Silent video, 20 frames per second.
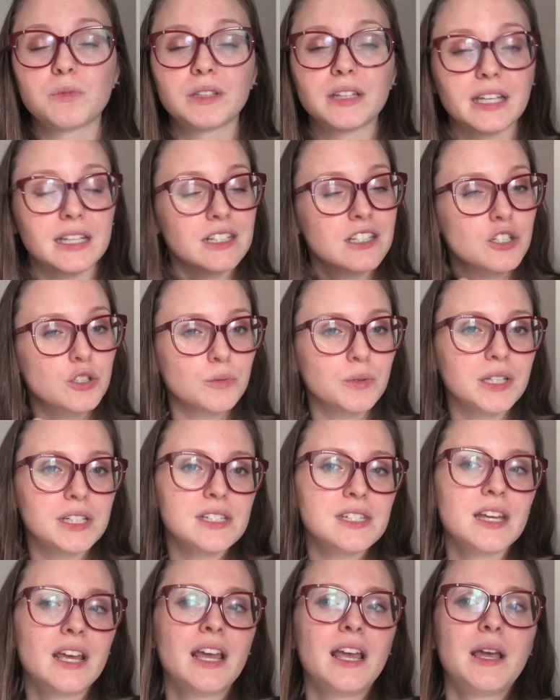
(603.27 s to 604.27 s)
relate to
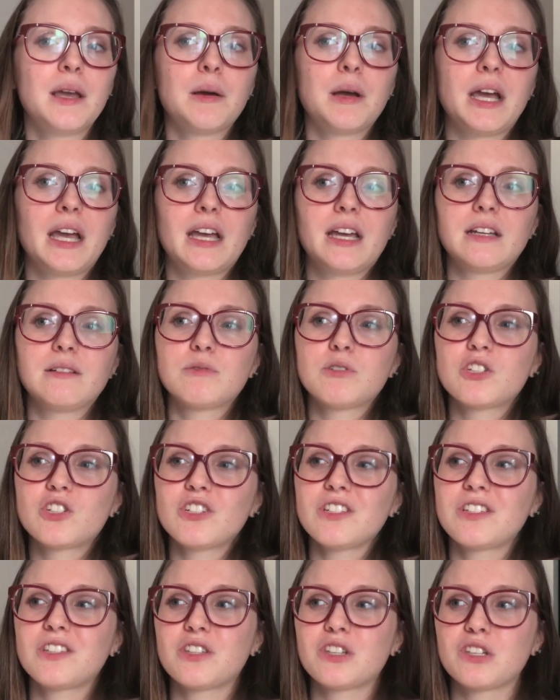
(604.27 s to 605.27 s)
it. It was
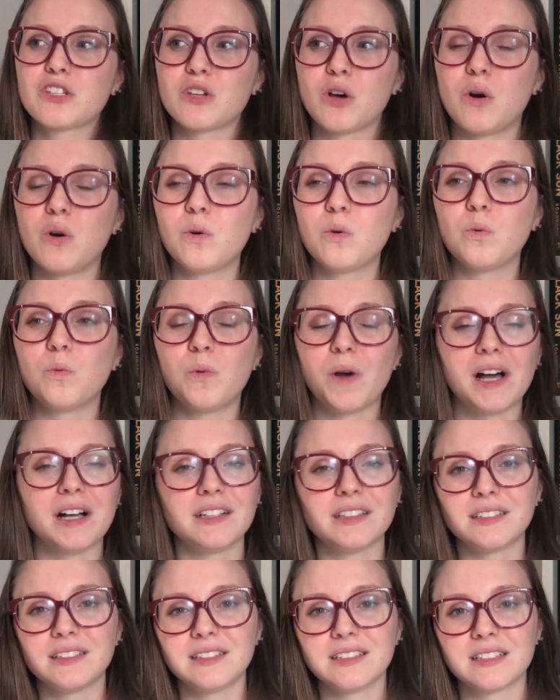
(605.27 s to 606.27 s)
just so
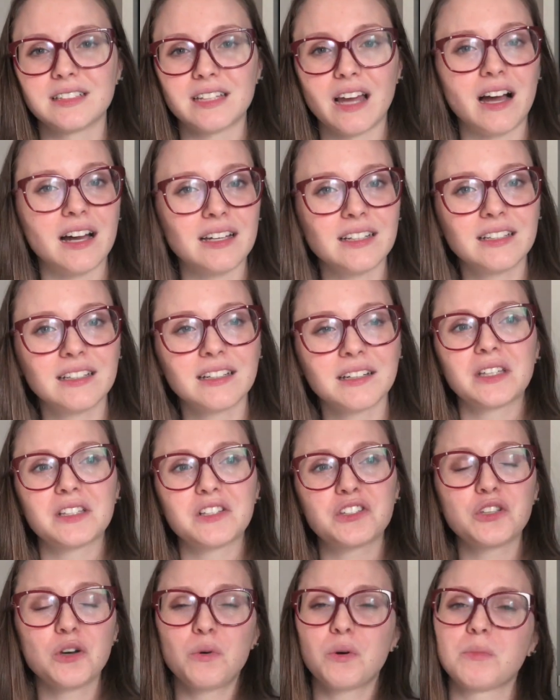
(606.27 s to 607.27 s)
well done,
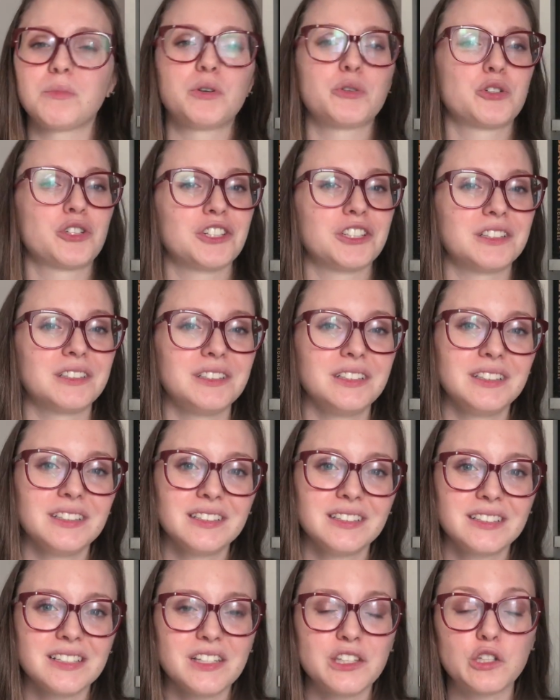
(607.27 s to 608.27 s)
so
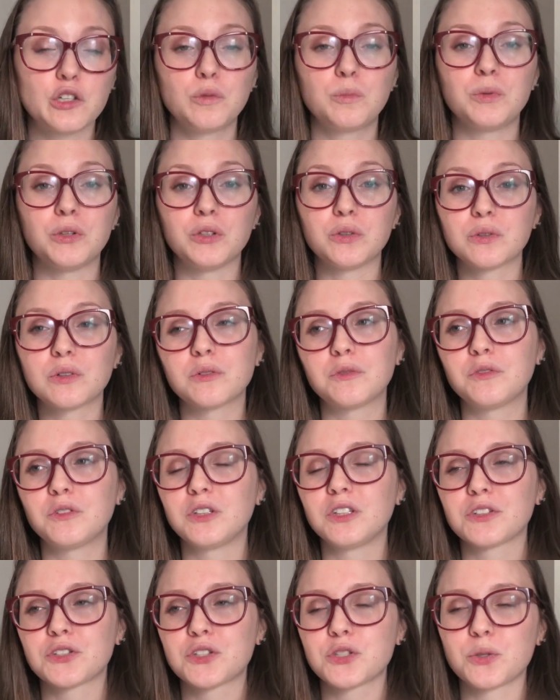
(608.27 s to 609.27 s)
emotional, so
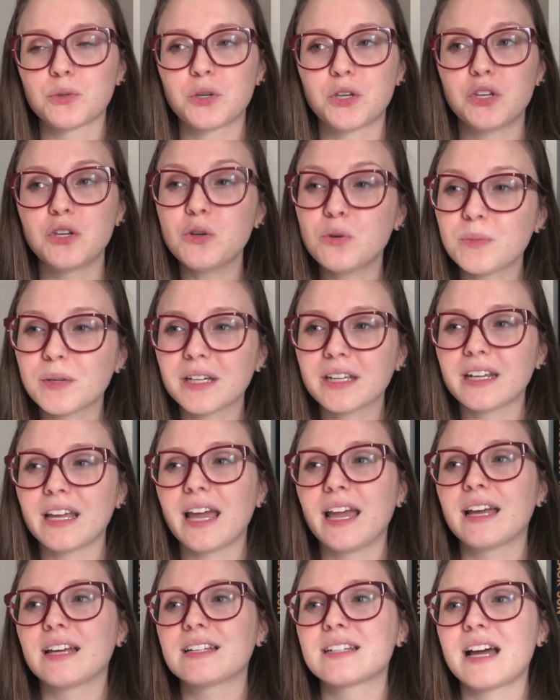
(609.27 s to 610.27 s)
beautiful, so human,
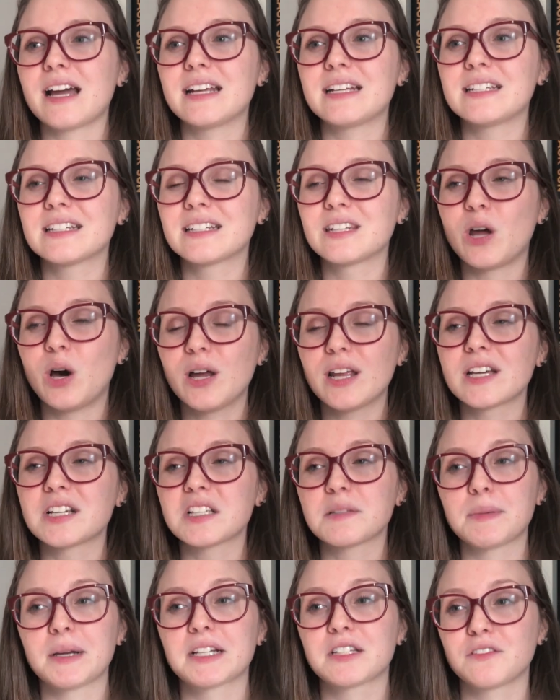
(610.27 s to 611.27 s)
and I did not
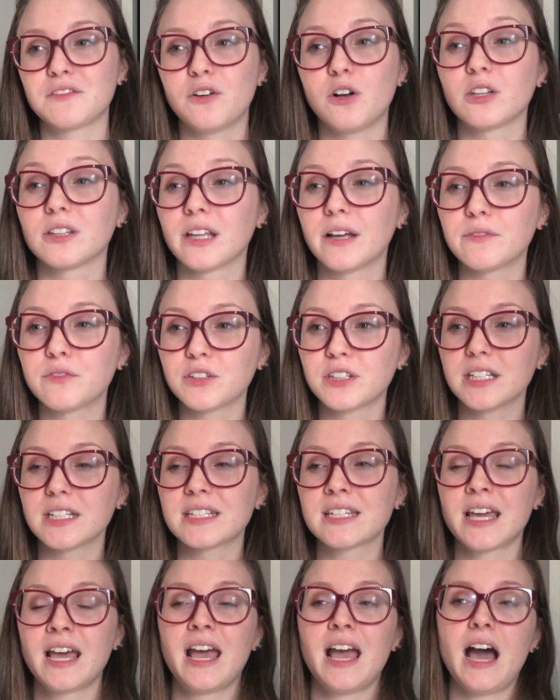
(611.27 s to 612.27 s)
expect to fall in love with
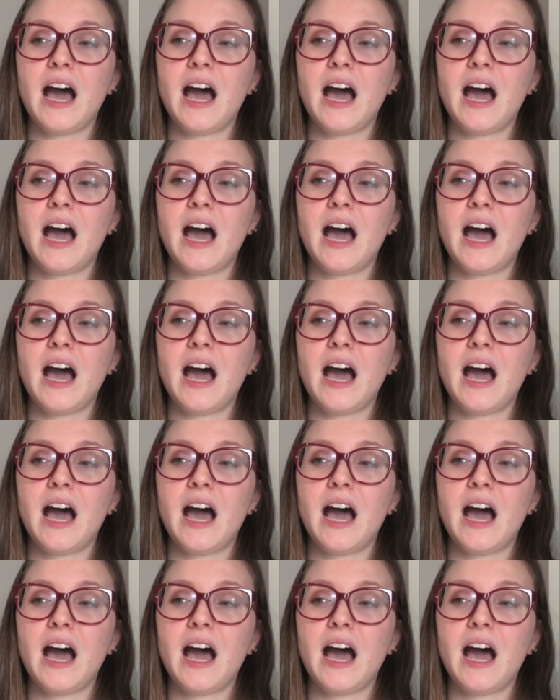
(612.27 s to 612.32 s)
it.